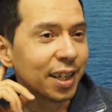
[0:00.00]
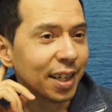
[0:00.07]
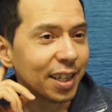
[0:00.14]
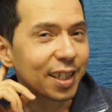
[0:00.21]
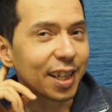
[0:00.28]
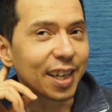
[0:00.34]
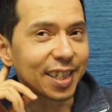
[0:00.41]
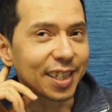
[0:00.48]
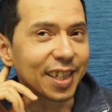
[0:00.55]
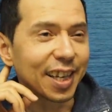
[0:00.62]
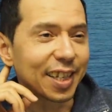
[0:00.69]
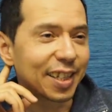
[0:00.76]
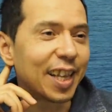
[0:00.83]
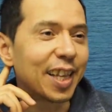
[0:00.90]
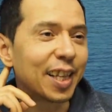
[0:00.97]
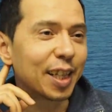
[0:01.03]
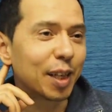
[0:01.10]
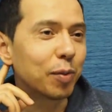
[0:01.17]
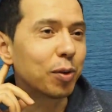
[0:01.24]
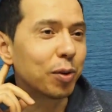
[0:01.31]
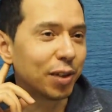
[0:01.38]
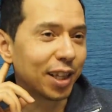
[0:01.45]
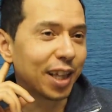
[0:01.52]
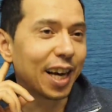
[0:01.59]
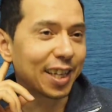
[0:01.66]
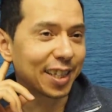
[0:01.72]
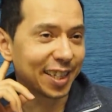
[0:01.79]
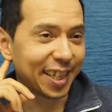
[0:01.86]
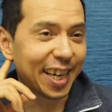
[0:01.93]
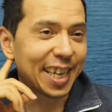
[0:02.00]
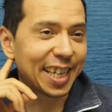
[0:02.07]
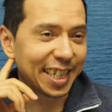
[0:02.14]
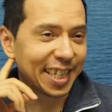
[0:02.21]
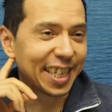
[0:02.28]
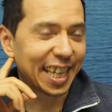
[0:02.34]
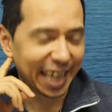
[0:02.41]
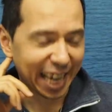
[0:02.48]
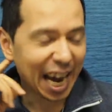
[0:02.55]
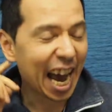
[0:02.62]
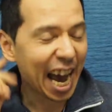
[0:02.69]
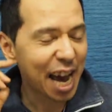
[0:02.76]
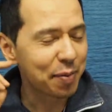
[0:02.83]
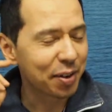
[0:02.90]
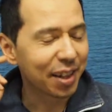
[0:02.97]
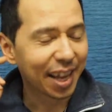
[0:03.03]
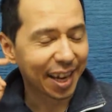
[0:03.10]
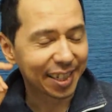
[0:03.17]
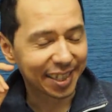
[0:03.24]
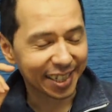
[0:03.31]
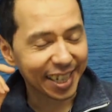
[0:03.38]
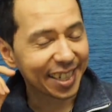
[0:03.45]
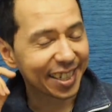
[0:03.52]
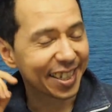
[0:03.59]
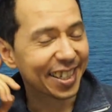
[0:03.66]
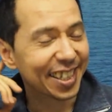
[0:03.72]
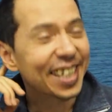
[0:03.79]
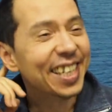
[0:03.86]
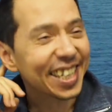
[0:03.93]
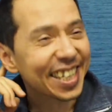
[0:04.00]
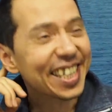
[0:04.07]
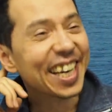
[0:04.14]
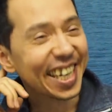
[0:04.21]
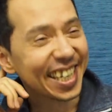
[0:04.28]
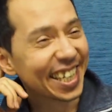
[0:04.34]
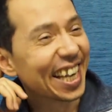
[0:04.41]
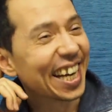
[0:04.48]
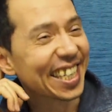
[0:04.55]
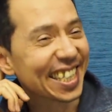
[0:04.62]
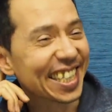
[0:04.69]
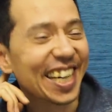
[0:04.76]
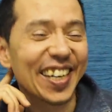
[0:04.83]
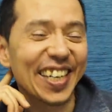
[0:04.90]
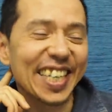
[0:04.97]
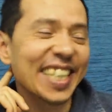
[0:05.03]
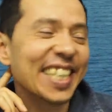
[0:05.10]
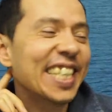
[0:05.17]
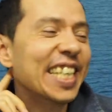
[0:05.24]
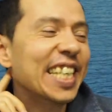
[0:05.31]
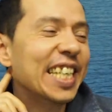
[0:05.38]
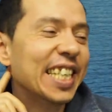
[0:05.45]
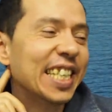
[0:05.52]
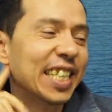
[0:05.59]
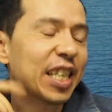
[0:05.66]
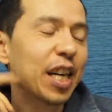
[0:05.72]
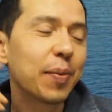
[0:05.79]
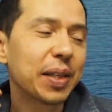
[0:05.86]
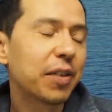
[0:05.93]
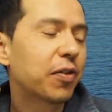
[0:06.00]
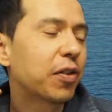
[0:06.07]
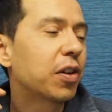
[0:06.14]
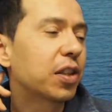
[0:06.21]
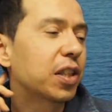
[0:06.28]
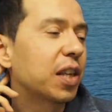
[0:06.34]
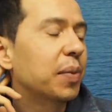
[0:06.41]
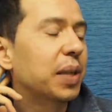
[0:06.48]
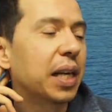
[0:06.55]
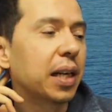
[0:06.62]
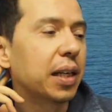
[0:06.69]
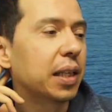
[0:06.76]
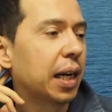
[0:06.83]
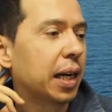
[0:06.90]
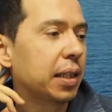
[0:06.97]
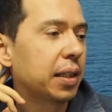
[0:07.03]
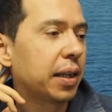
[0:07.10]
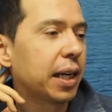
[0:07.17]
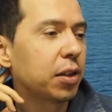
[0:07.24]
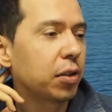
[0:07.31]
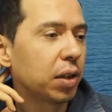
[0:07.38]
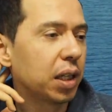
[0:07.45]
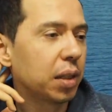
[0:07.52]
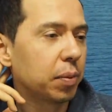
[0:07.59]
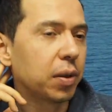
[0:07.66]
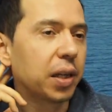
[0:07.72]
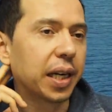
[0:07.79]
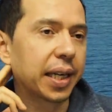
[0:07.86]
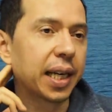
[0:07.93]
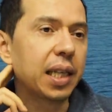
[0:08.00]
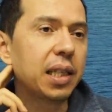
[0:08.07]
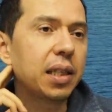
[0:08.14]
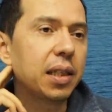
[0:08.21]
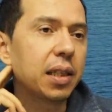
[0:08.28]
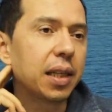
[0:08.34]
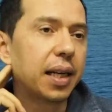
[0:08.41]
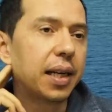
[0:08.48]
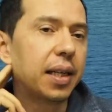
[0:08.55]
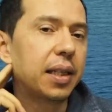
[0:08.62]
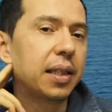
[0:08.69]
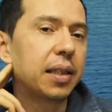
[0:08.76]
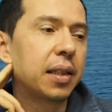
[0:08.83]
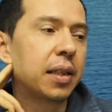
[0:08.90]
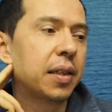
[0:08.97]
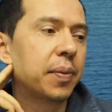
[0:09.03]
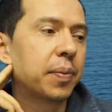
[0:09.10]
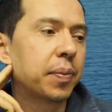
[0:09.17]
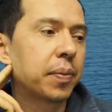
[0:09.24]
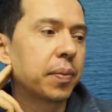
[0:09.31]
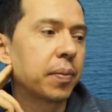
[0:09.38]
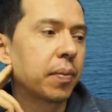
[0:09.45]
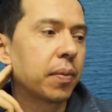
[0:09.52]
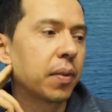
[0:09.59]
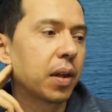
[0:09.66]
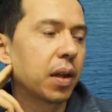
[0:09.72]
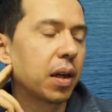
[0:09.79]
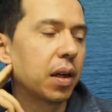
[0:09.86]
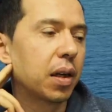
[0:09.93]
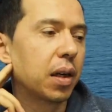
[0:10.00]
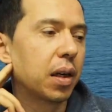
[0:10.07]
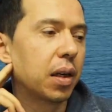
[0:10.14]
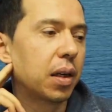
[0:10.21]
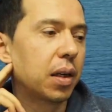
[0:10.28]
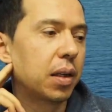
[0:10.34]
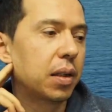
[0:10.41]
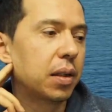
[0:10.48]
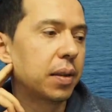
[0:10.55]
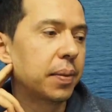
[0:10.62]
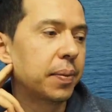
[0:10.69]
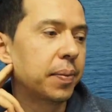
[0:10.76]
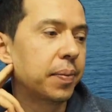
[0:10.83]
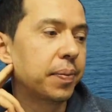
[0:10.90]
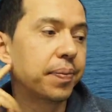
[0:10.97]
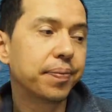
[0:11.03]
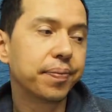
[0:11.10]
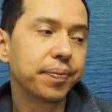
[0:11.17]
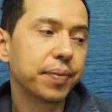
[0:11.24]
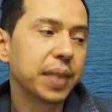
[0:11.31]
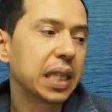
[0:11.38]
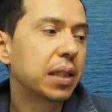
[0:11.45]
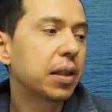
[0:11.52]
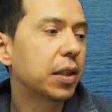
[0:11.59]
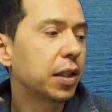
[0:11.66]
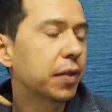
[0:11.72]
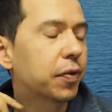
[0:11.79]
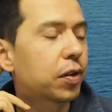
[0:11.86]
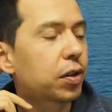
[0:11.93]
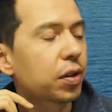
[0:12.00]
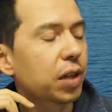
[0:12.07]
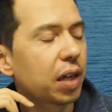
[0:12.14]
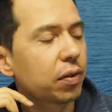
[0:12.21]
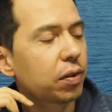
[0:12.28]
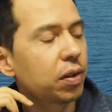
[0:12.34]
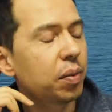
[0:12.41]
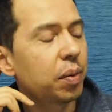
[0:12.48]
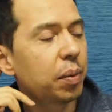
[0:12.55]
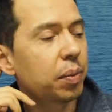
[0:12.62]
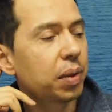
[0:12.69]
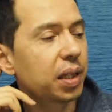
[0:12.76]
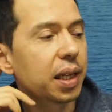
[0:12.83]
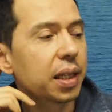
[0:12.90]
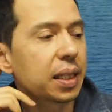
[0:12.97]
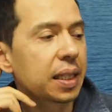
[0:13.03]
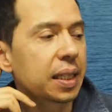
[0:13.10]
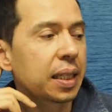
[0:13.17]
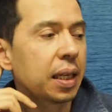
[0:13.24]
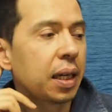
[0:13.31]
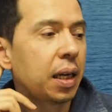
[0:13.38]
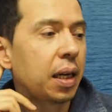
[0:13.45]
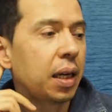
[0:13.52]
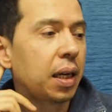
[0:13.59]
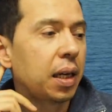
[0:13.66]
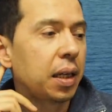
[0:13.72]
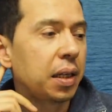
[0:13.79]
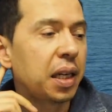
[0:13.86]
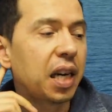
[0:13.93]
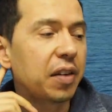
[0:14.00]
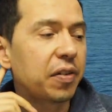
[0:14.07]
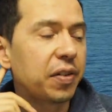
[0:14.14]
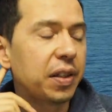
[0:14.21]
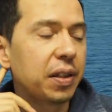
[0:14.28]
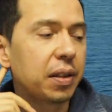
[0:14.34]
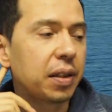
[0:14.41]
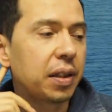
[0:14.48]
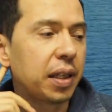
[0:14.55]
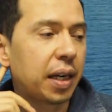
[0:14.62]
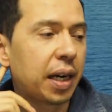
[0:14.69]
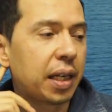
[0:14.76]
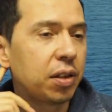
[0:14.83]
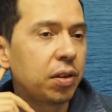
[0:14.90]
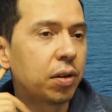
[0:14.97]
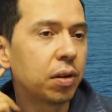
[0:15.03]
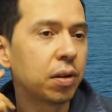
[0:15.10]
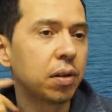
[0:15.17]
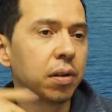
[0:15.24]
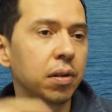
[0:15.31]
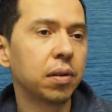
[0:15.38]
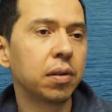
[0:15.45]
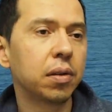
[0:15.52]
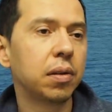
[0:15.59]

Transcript: it's like like telling them to relax. Yeah, like I am relaxed. Yeah, relax now. Yeah, relax now. Yeah. No, but of course, I mean, I, I try to help where I can, and. Um, um, but uh, of course, you have to remember that in our field there are no